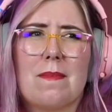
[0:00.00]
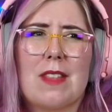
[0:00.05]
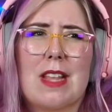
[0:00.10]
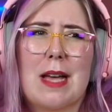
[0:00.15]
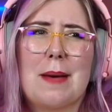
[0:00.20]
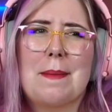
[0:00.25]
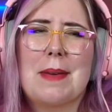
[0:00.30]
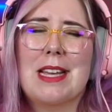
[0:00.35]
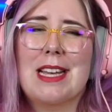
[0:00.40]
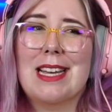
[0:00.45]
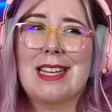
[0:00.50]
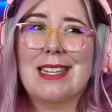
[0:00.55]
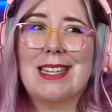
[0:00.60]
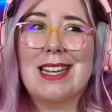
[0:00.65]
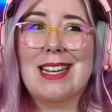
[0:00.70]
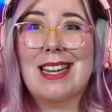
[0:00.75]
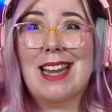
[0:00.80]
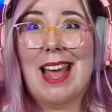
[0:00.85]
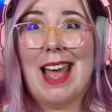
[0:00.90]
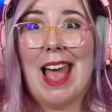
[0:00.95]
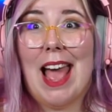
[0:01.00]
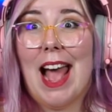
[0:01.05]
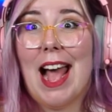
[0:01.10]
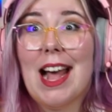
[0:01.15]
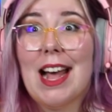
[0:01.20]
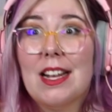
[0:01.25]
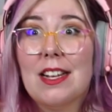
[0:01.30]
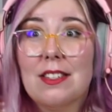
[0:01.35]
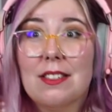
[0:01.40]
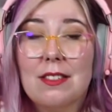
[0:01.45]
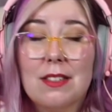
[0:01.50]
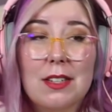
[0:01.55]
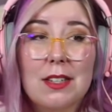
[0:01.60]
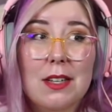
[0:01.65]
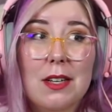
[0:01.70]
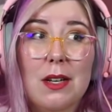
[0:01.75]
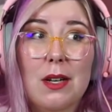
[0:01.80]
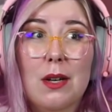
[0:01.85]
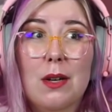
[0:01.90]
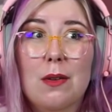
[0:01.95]
I mean, he did ask
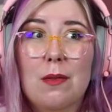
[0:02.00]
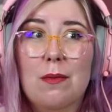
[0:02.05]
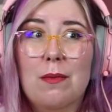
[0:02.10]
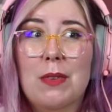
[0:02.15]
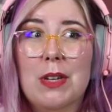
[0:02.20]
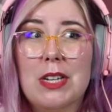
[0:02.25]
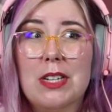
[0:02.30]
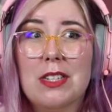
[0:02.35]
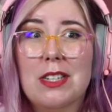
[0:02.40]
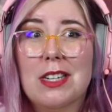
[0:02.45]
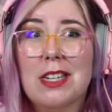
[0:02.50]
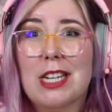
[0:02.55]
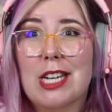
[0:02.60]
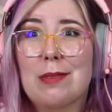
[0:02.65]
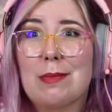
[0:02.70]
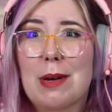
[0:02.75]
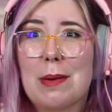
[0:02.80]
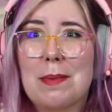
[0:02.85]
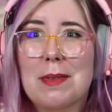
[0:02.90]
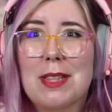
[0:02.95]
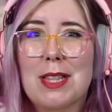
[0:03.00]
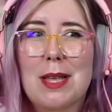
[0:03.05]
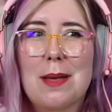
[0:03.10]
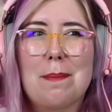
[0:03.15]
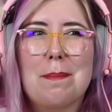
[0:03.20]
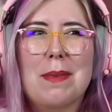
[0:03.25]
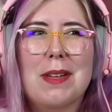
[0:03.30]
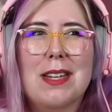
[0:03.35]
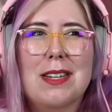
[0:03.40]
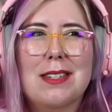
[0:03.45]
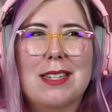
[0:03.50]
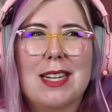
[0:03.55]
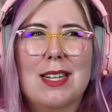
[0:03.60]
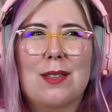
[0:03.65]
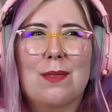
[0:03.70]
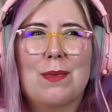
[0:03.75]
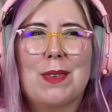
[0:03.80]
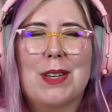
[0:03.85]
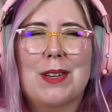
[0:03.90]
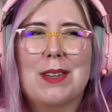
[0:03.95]
Viktor to come up with him, but it
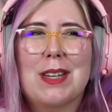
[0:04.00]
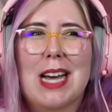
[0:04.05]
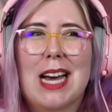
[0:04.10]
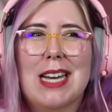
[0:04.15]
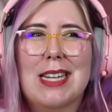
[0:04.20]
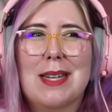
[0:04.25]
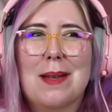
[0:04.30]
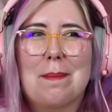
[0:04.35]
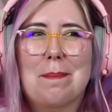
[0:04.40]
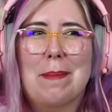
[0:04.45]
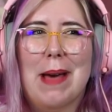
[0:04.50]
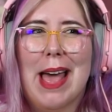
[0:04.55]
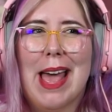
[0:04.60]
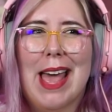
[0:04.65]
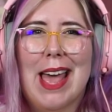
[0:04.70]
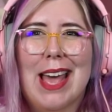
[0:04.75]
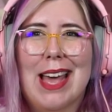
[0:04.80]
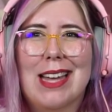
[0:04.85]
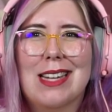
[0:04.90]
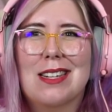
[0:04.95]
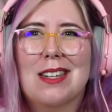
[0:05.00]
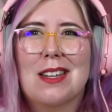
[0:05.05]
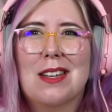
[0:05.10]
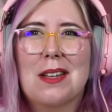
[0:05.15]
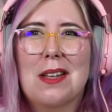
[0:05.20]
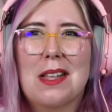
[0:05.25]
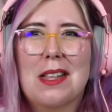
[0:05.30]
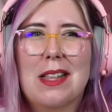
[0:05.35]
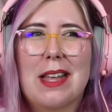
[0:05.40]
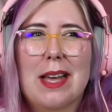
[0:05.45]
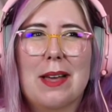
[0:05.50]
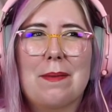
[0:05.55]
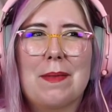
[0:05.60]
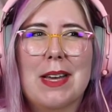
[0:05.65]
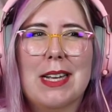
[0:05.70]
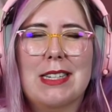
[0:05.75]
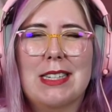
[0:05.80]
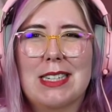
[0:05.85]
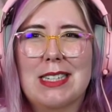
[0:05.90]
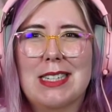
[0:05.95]
does feel kind of bad. Like,
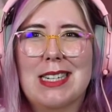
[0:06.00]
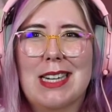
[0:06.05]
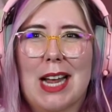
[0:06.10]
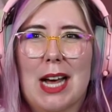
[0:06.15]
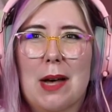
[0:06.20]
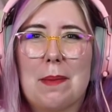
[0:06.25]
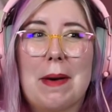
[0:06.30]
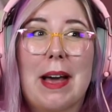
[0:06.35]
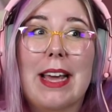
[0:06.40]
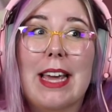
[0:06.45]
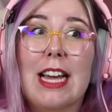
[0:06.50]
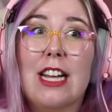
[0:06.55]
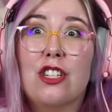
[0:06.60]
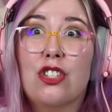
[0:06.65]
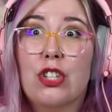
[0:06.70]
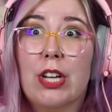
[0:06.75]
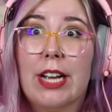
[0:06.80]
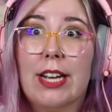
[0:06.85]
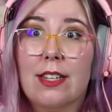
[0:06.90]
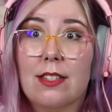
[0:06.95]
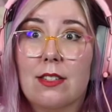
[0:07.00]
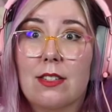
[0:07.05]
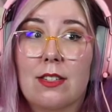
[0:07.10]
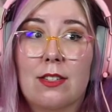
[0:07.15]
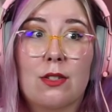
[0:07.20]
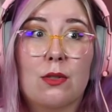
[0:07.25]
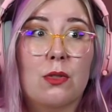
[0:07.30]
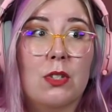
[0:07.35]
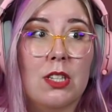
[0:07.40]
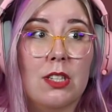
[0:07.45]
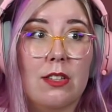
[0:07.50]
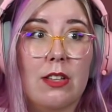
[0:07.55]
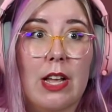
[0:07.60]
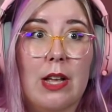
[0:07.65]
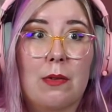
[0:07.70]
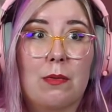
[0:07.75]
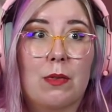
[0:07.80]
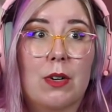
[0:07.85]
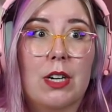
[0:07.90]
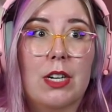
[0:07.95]
Viktor did help. I get Jayce, this was his
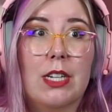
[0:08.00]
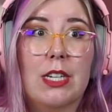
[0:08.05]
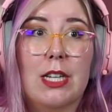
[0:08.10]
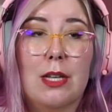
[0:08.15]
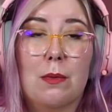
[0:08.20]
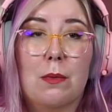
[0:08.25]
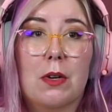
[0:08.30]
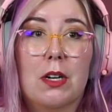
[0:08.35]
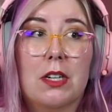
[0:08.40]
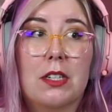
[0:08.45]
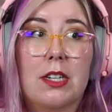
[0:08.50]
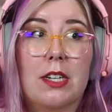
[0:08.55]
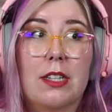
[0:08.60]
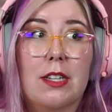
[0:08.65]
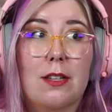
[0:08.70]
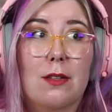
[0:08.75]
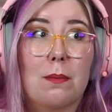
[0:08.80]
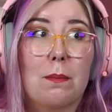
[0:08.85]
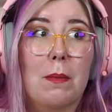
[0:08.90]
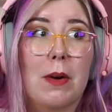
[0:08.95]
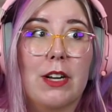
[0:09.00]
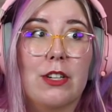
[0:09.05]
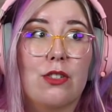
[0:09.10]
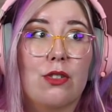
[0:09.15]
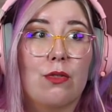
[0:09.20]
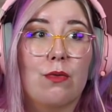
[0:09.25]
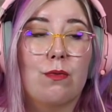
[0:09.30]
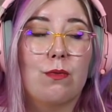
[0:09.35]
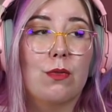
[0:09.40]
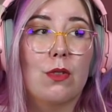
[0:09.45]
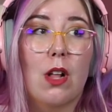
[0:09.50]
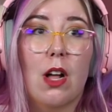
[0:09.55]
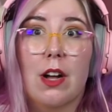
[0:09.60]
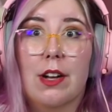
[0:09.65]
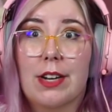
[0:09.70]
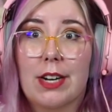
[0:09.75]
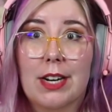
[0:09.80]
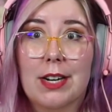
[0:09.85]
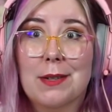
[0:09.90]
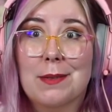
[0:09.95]
life work and he worked on this much
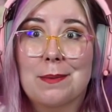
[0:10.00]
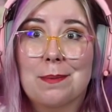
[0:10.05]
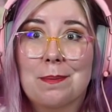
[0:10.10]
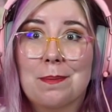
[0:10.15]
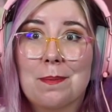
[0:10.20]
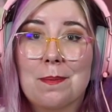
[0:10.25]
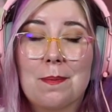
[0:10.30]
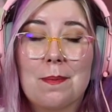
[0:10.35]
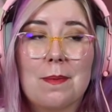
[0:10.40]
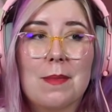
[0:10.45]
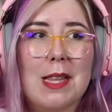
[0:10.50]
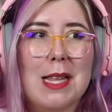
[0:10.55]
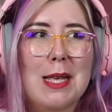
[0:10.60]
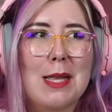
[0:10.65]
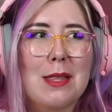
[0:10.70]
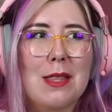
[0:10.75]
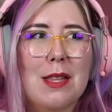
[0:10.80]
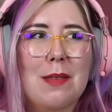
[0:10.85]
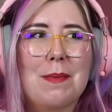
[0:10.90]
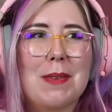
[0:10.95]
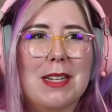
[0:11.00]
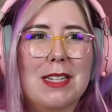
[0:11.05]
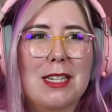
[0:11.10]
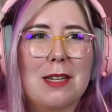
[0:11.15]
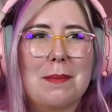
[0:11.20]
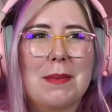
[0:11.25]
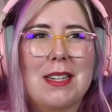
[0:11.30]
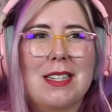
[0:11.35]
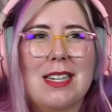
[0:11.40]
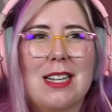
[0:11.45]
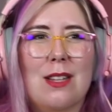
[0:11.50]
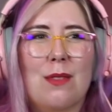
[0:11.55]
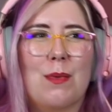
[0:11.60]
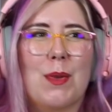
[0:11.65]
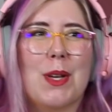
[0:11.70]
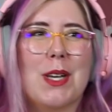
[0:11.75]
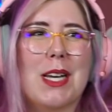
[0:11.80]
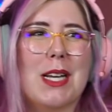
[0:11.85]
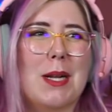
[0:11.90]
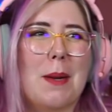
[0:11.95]
longer than Viktor, but it does
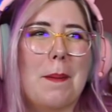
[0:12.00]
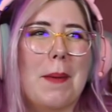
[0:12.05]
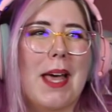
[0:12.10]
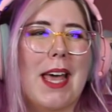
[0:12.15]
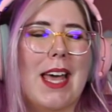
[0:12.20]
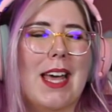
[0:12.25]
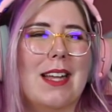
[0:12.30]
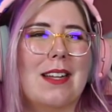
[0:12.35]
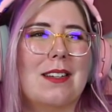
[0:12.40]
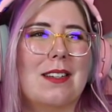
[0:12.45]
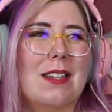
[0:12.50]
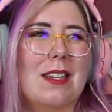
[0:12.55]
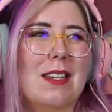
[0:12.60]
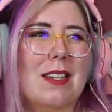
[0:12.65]
feel kind of bad.